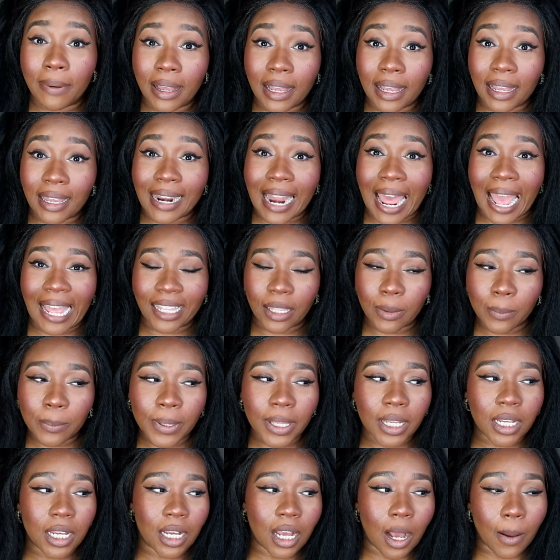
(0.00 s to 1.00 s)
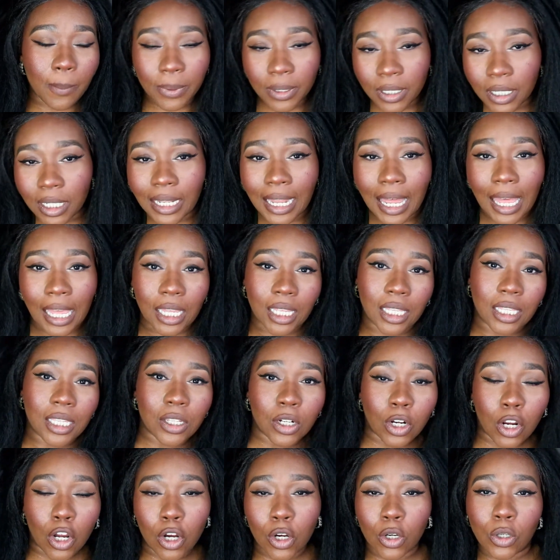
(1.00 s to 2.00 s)
but I can pick a couple of, like,
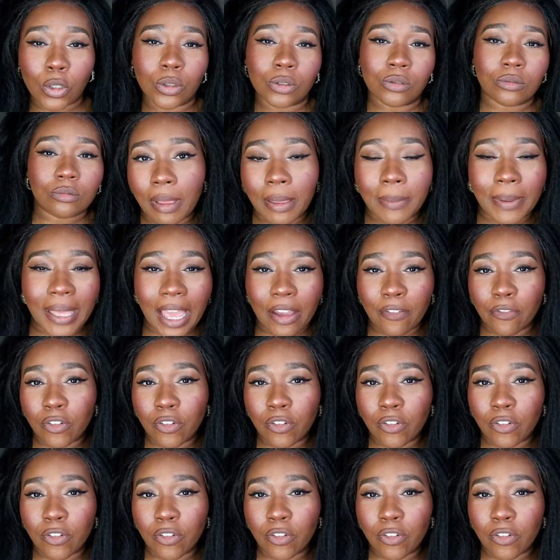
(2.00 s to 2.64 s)
you know, maybe